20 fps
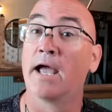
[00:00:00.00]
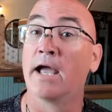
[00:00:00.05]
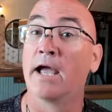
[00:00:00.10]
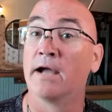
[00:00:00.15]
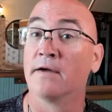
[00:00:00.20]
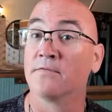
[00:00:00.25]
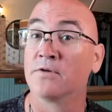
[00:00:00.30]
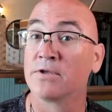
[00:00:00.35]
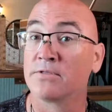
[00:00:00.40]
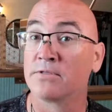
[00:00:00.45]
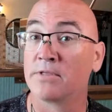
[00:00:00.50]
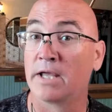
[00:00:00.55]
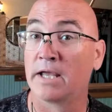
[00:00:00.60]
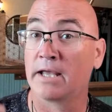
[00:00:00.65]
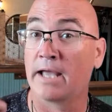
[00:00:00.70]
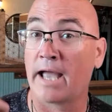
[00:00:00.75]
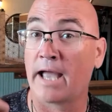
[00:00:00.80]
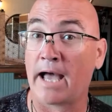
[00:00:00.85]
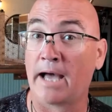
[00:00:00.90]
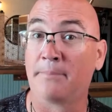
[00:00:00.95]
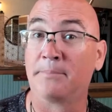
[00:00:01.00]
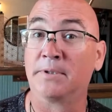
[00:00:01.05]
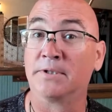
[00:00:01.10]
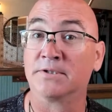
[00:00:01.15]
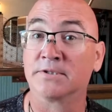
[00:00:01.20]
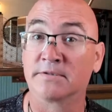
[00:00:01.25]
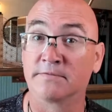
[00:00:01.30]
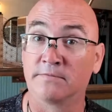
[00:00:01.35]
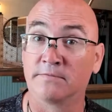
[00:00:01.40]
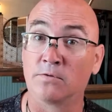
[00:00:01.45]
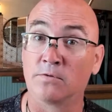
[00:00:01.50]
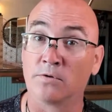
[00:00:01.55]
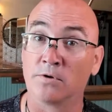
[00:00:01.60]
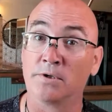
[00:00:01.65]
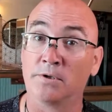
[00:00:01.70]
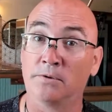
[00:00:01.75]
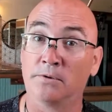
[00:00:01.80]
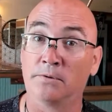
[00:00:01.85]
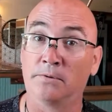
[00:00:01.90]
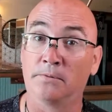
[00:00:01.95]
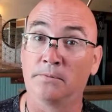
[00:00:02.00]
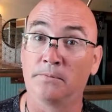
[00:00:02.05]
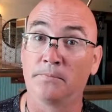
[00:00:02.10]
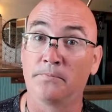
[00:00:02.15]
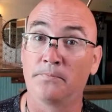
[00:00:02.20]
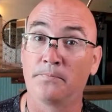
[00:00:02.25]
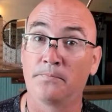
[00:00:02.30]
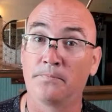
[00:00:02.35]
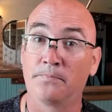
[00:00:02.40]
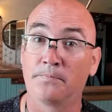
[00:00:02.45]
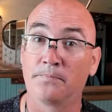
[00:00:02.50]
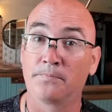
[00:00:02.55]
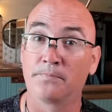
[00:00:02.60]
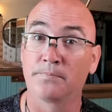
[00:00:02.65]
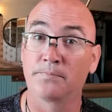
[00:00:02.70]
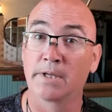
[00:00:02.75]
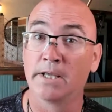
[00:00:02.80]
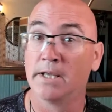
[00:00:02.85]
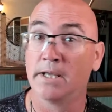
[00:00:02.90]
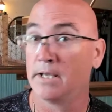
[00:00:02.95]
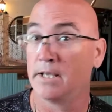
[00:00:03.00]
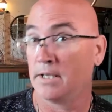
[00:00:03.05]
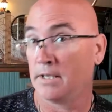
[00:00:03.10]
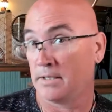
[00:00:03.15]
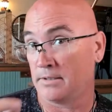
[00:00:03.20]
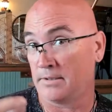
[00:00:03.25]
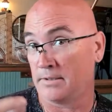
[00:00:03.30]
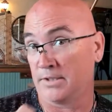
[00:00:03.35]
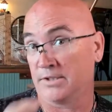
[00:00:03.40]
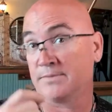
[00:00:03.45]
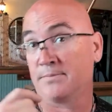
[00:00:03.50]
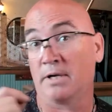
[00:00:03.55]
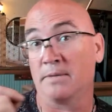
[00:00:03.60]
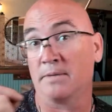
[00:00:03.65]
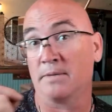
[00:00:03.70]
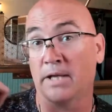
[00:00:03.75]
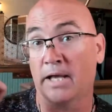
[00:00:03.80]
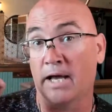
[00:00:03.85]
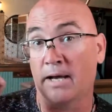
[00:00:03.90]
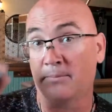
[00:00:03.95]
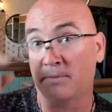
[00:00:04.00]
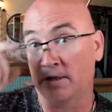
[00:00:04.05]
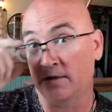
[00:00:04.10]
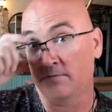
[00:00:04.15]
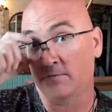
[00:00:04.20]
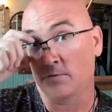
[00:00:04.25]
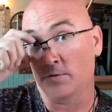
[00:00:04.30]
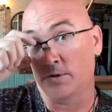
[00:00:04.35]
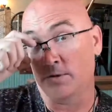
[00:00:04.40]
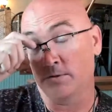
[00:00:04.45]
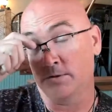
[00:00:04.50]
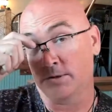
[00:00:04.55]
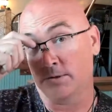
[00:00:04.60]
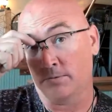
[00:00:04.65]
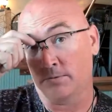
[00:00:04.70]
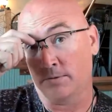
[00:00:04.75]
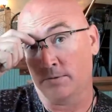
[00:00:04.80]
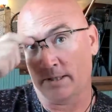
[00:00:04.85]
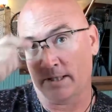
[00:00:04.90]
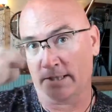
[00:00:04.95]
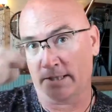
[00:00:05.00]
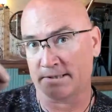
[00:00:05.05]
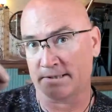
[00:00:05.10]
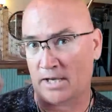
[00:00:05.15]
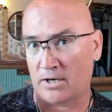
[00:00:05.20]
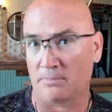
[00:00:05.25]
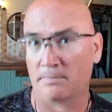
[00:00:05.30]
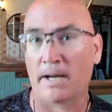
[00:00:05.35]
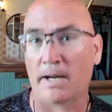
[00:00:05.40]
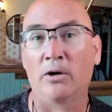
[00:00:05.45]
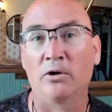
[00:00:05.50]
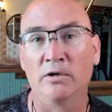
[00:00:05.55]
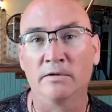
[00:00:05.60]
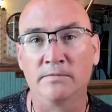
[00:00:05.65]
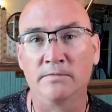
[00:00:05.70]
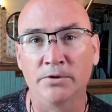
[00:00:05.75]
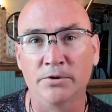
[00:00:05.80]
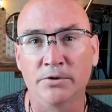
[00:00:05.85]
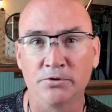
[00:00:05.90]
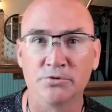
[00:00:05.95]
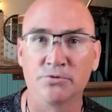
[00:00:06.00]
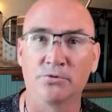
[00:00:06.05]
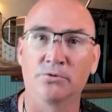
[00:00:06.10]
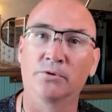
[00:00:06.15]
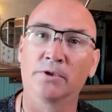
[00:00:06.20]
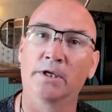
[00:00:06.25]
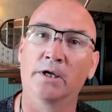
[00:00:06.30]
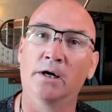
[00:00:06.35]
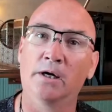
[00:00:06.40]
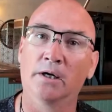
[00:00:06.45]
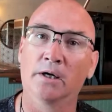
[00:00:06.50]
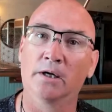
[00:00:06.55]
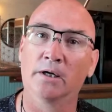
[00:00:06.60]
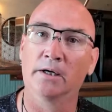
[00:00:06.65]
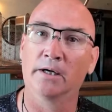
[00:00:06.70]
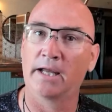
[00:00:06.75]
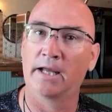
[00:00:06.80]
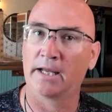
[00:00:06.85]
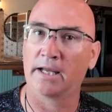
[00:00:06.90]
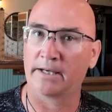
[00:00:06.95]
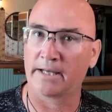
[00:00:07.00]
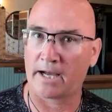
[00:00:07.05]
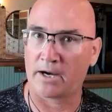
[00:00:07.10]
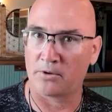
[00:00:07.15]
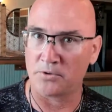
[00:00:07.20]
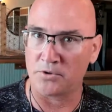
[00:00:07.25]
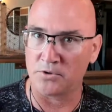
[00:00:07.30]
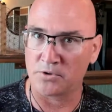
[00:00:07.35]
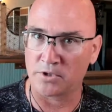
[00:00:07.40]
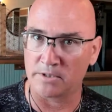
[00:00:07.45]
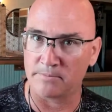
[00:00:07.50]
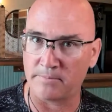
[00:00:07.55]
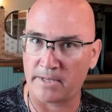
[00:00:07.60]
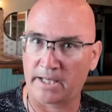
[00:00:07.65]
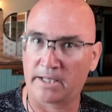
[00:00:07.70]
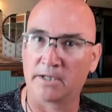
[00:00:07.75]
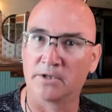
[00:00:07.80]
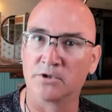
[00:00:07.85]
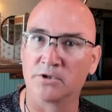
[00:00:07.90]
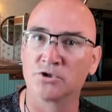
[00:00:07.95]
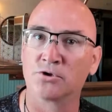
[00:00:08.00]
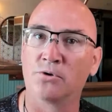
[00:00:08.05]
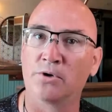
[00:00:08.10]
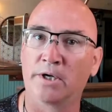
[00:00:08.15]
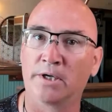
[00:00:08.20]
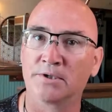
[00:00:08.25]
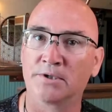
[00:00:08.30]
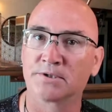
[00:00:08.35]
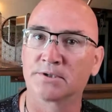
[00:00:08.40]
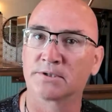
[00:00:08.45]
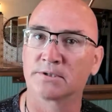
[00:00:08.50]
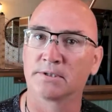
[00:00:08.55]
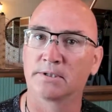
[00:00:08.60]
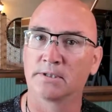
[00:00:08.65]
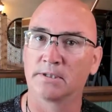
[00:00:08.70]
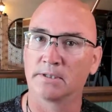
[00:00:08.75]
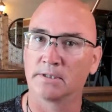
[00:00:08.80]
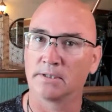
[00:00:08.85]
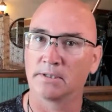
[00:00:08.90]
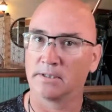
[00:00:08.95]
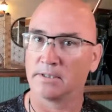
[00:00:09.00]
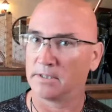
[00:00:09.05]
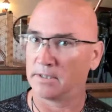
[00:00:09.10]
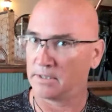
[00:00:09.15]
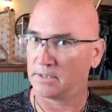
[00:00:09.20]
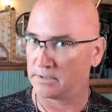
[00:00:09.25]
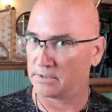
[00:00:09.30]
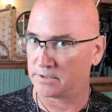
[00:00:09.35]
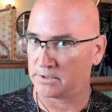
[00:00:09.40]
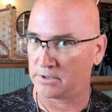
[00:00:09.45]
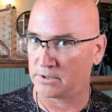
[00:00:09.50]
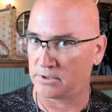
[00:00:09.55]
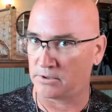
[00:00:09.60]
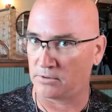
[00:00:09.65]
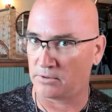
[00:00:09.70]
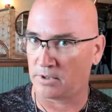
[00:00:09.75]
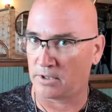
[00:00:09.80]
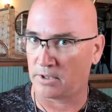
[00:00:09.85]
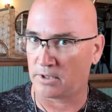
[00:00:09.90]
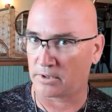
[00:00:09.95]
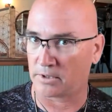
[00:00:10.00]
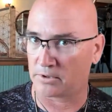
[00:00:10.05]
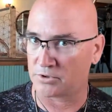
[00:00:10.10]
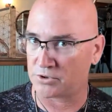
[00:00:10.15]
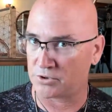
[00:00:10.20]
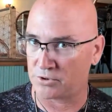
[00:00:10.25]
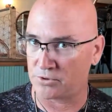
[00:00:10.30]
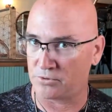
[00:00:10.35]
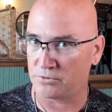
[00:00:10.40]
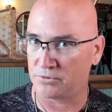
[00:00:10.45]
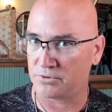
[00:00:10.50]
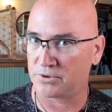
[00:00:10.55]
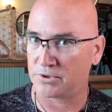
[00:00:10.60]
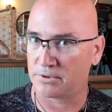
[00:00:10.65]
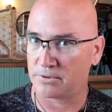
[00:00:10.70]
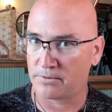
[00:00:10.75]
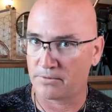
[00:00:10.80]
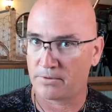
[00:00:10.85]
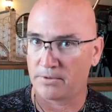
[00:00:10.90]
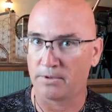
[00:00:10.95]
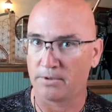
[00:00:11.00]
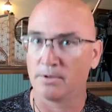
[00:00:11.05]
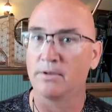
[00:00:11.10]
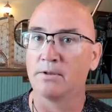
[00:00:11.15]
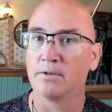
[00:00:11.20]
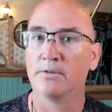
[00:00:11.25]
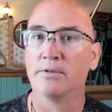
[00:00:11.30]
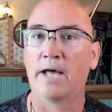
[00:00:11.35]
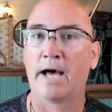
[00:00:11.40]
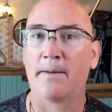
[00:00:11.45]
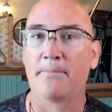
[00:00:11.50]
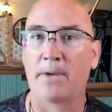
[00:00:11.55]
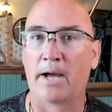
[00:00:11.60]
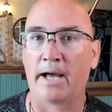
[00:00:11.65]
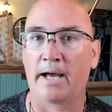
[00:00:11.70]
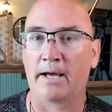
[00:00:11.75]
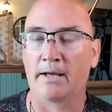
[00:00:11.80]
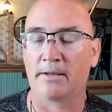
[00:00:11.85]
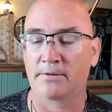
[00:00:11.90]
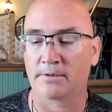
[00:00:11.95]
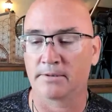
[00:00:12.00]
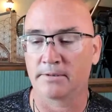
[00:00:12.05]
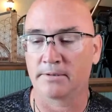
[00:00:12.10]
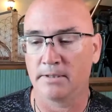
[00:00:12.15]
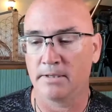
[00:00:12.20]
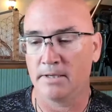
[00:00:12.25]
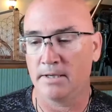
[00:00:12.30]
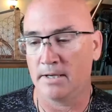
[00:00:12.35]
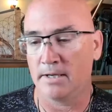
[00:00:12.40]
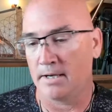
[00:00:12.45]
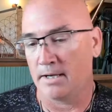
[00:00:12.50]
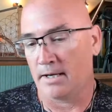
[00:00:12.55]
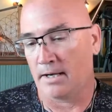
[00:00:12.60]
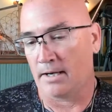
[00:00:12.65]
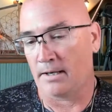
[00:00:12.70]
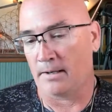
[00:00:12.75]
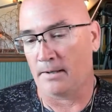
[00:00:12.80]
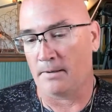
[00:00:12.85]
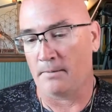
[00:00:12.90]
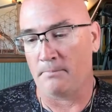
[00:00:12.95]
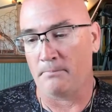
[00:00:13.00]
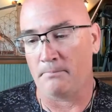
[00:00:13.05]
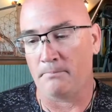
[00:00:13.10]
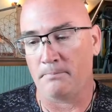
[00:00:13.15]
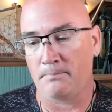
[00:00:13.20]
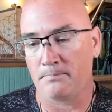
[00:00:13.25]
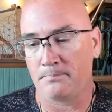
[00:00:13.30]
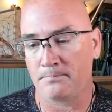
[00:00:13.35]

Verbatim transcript: Everything happens for you. This might be happening for you to realize how powerful you truly are and how you can make a choice to no longer choose that path. Um,